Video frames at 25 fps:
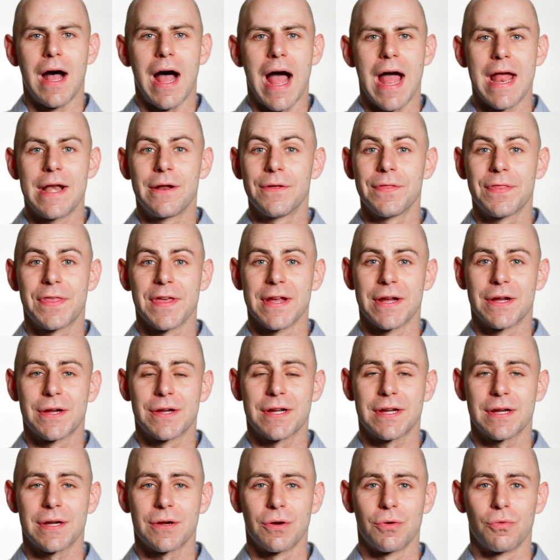I don't
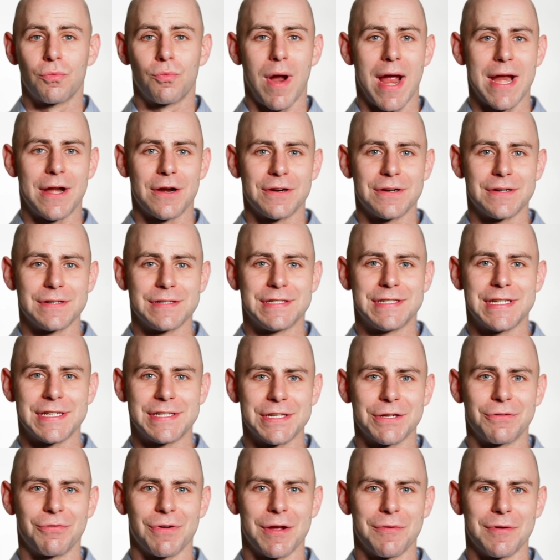think writers
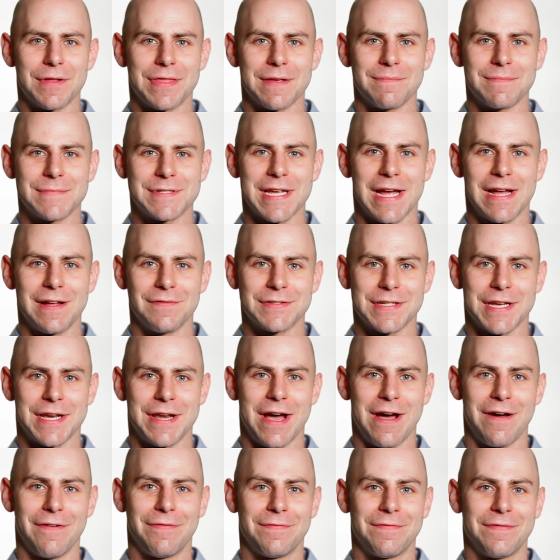disagree with themselves
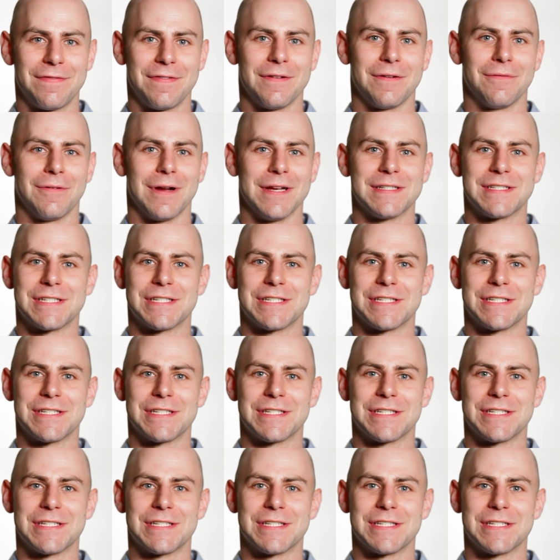enough, right?